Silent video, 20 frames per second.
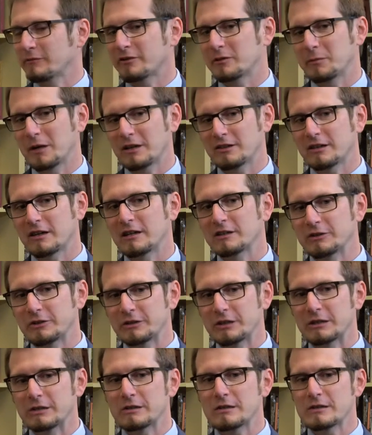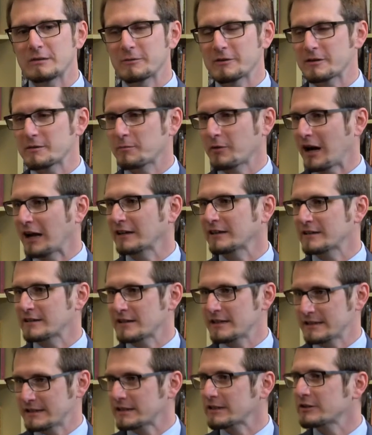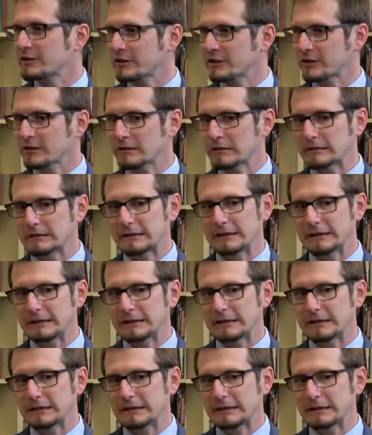For about 100 years, it was a practice that did occur